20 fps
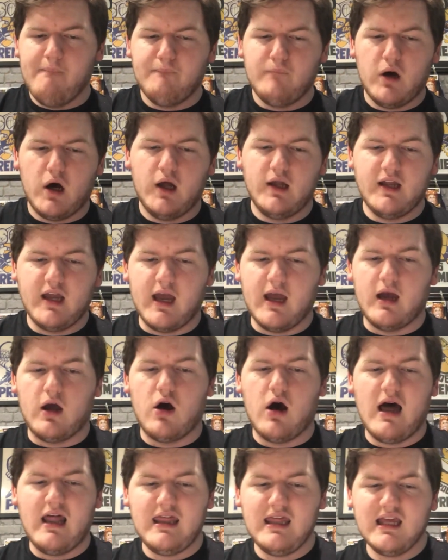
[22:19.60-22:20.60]
But yeah,
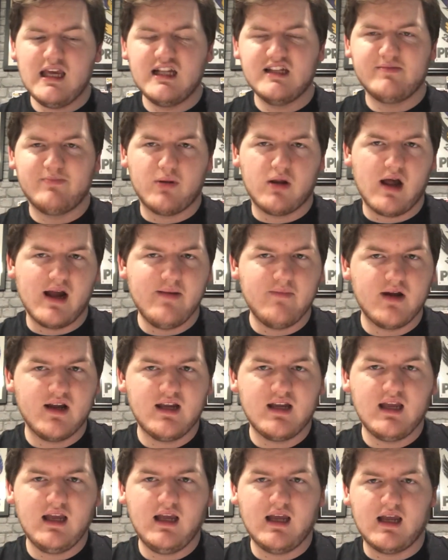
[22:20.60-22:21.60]
I think his
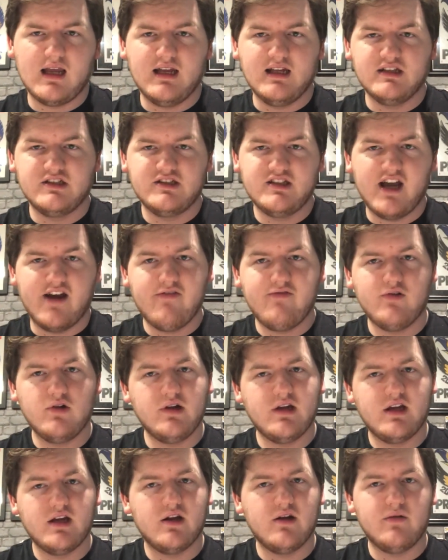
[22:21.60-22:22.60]
playmaking is
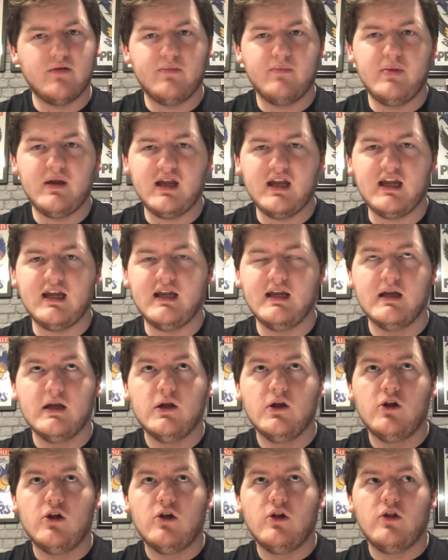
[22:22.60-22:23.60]
definitely going to be
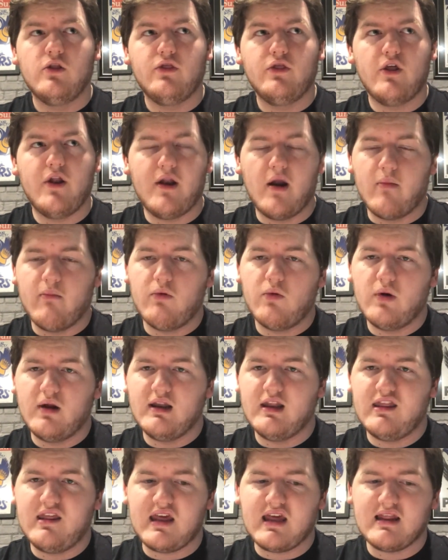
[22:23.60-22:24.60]
the
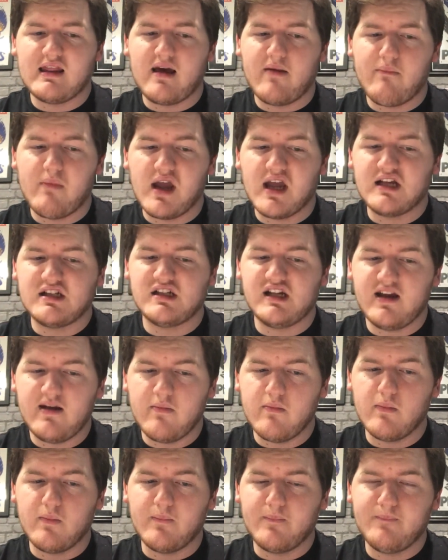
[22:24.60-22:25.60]
#1 thing that makes
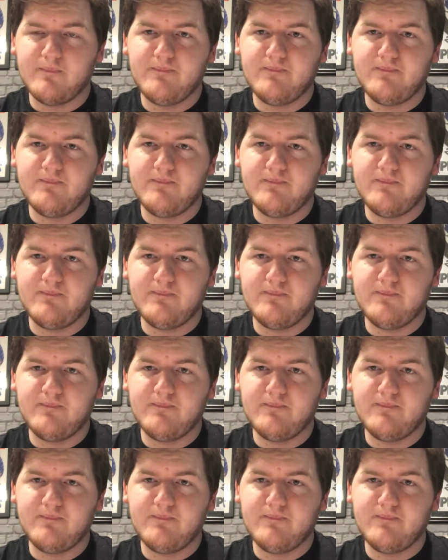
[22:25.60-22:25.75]
him